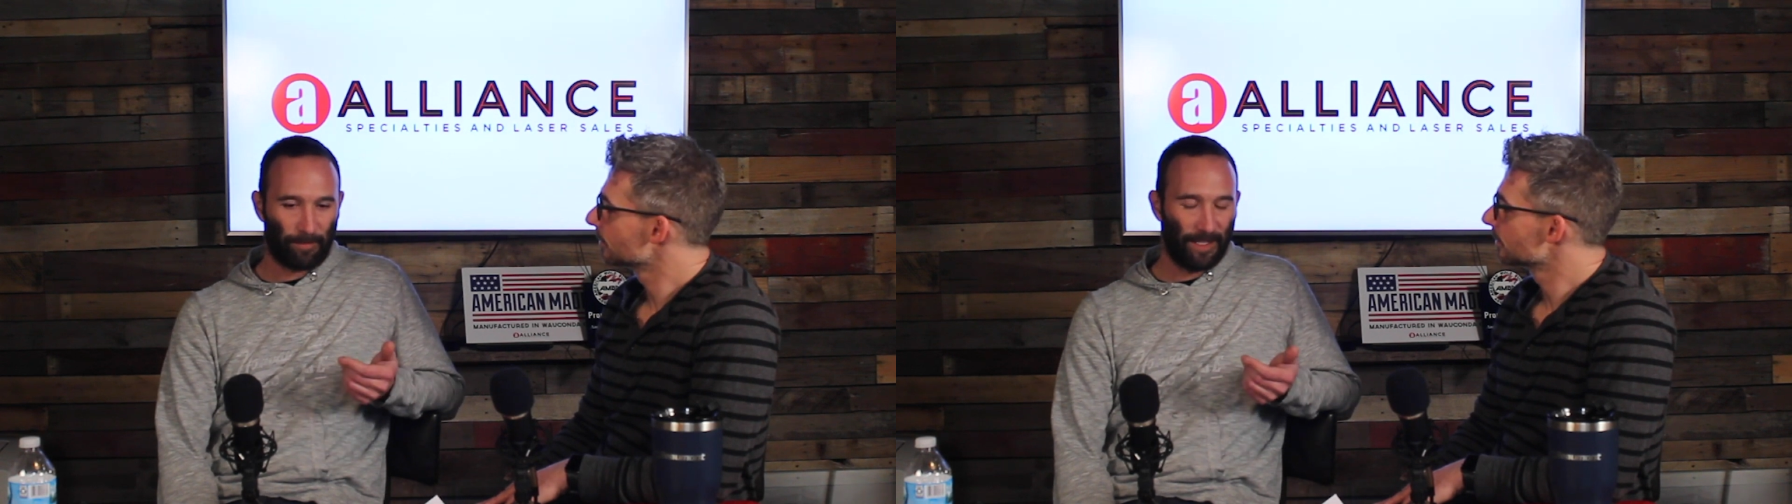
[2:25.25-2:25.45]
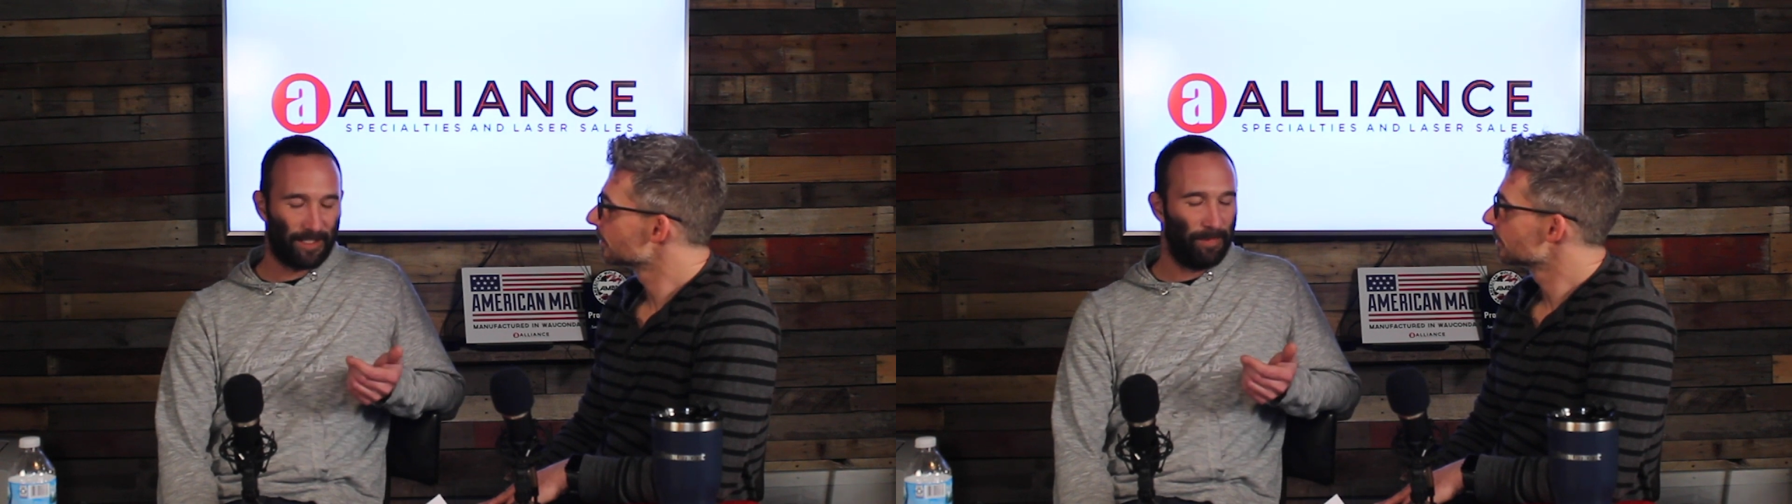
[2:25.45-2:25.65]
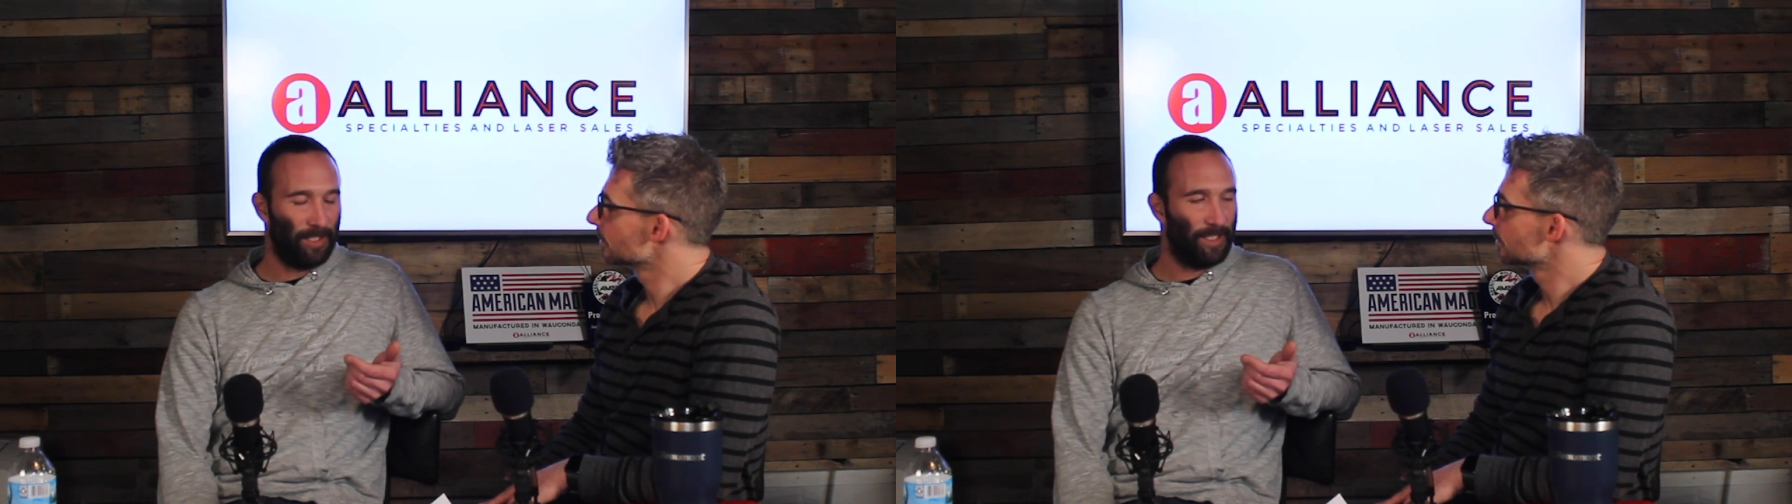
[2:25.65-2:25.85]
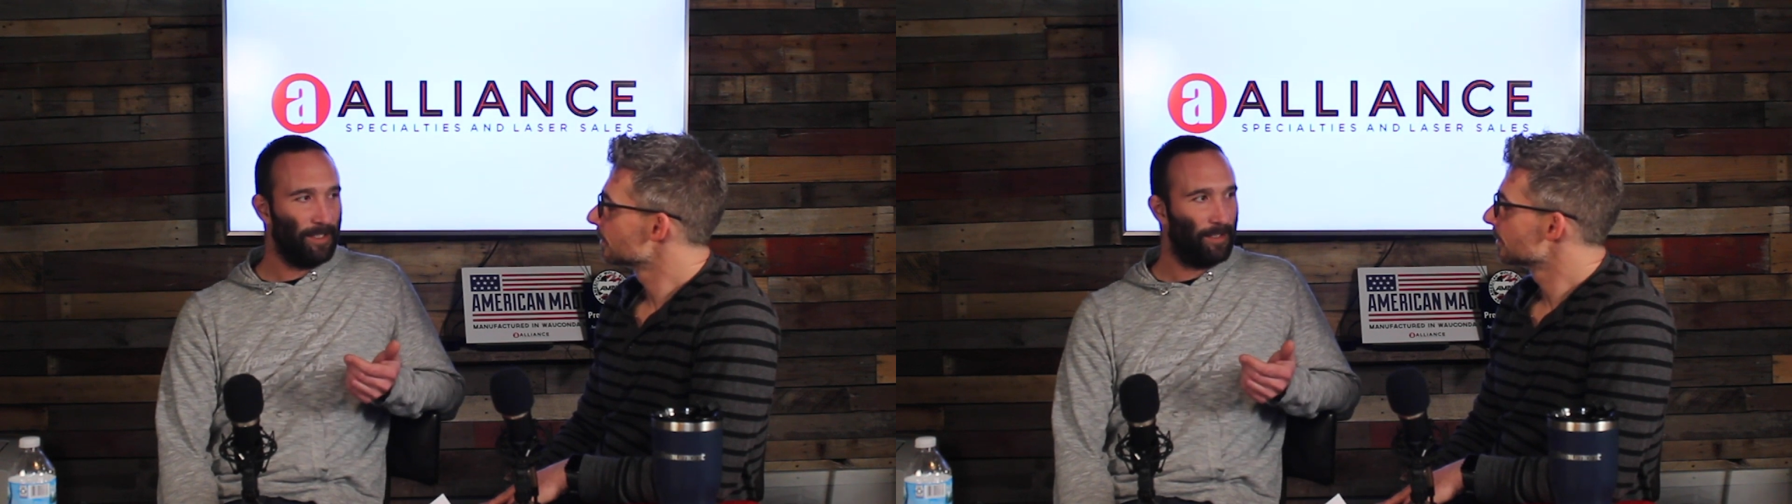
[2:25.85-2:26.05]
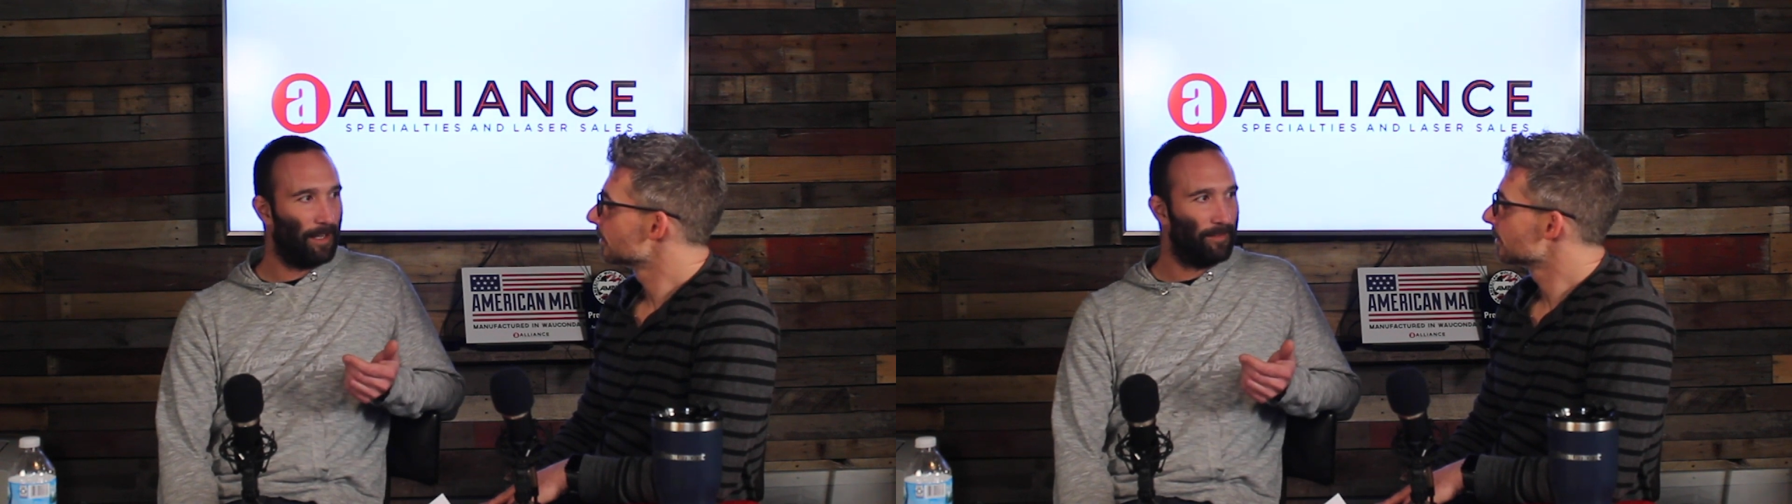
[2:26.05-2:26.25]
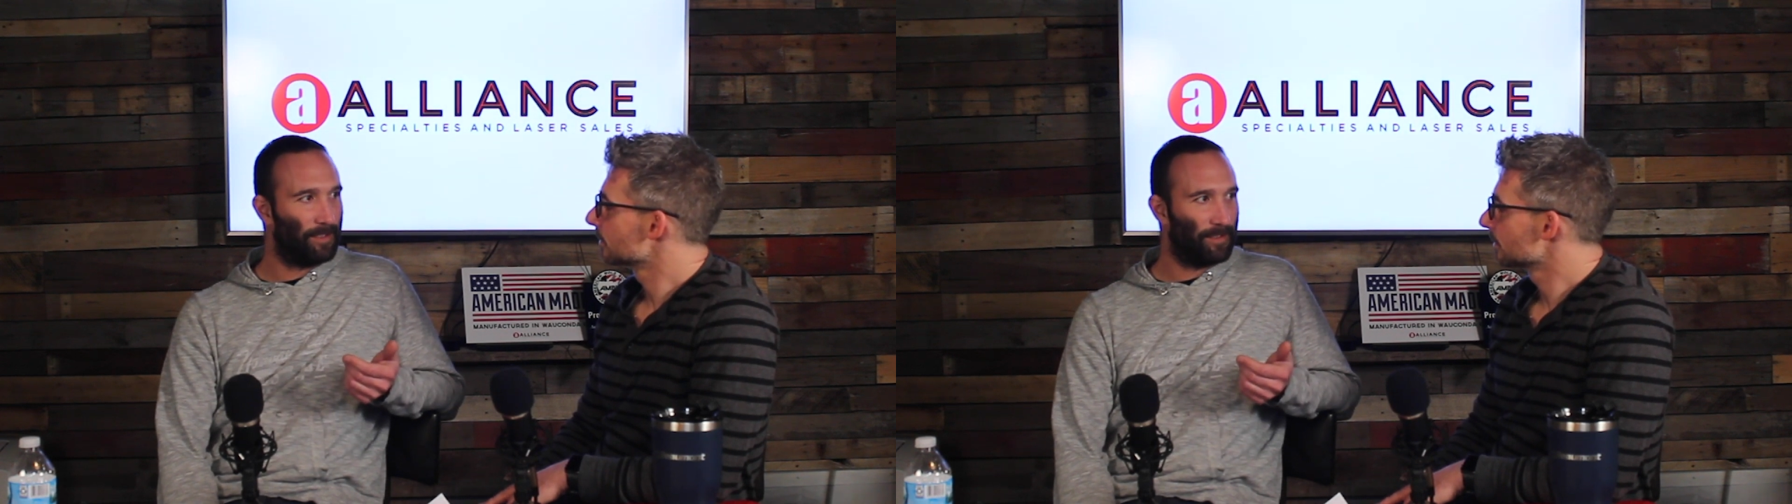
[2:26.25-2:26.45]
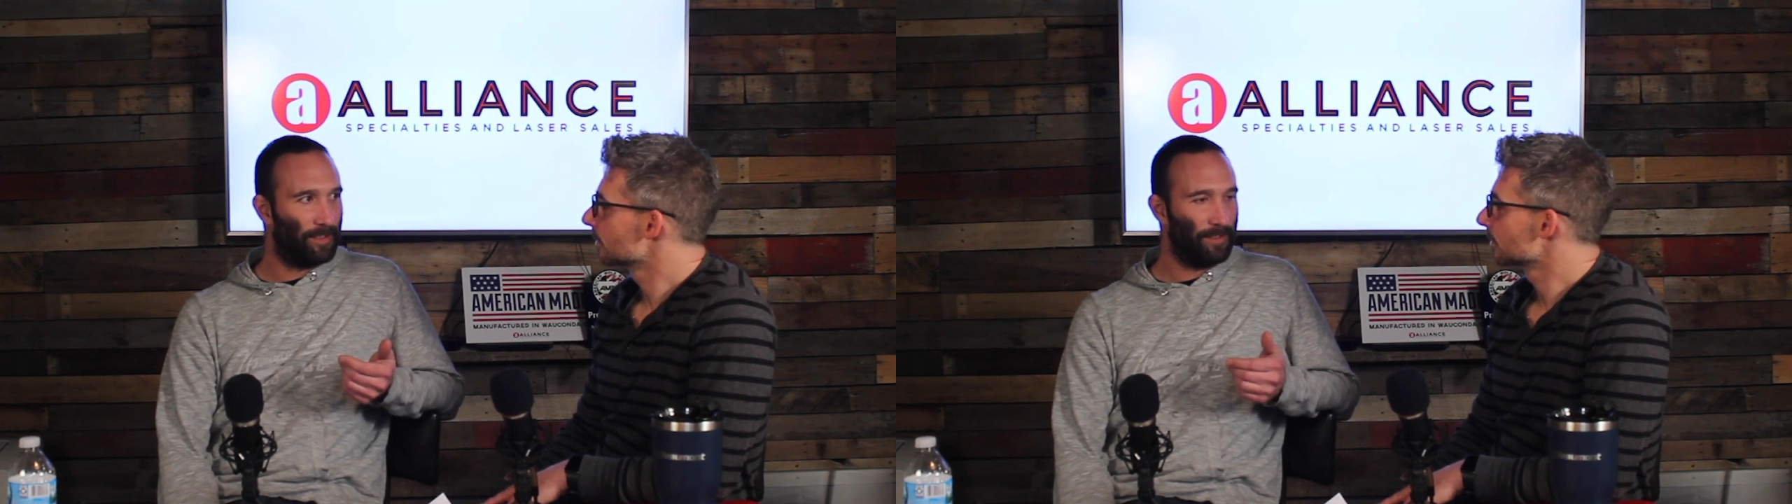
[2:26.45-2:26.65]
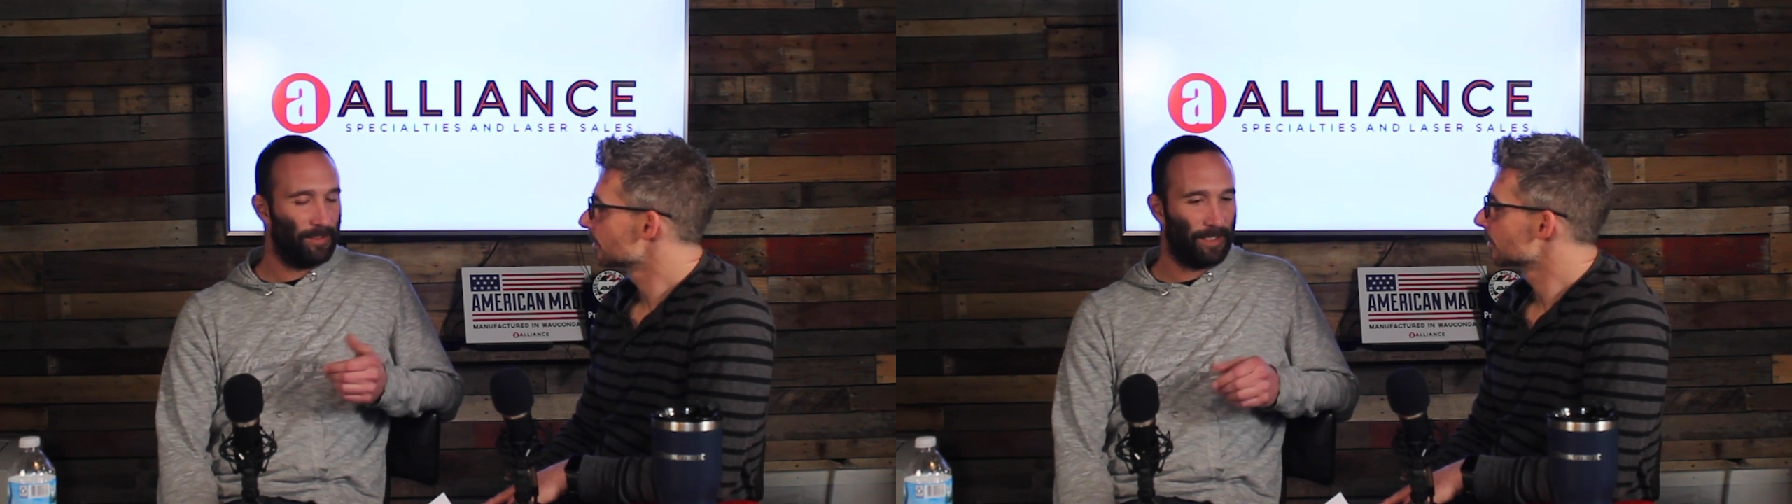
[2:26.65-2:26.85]
responsibility.
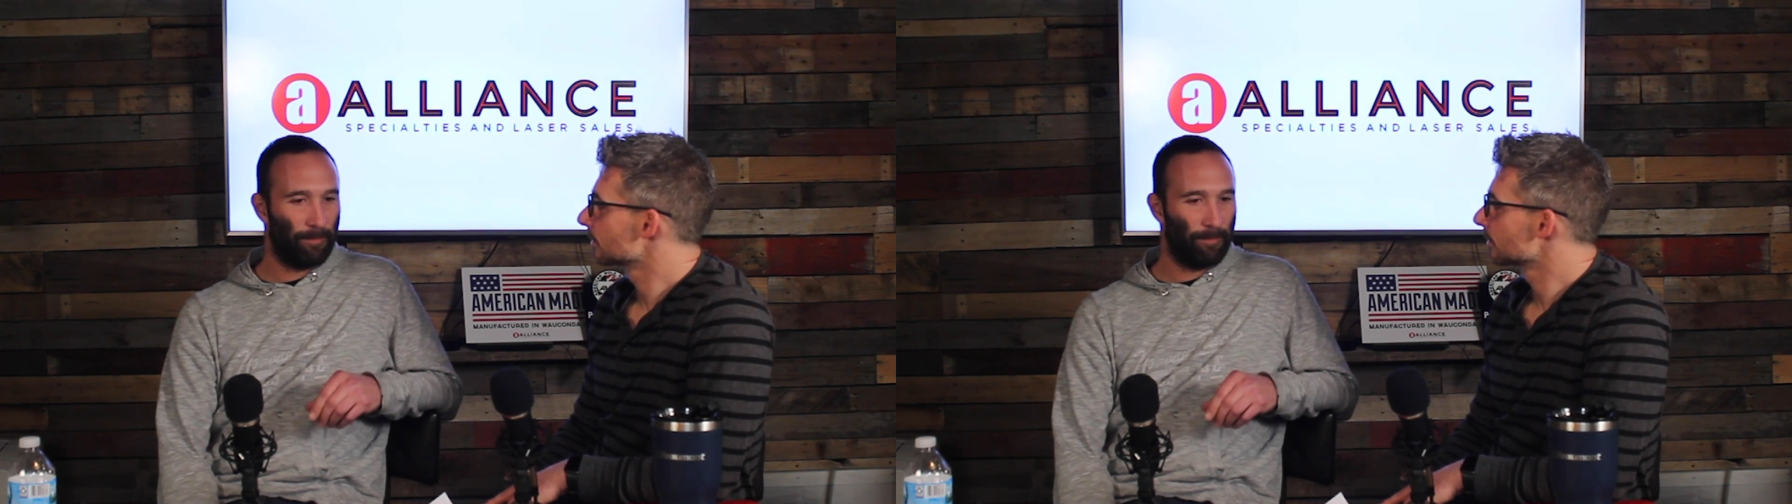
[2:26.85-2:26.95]
Obviously, you